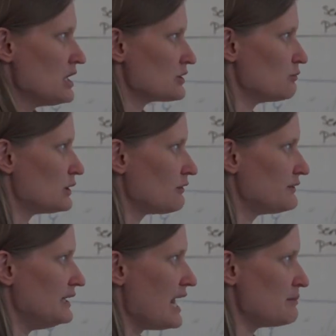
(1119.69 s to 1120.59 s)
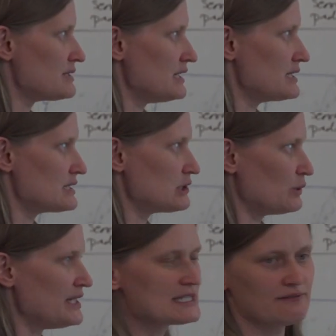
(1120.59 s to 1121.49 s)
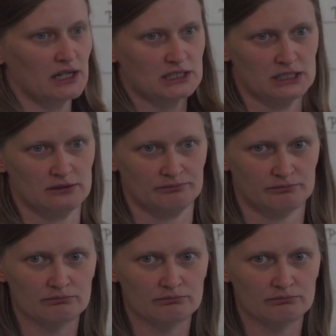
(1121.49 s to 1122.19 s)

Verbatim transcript: So one of the names is Green's function.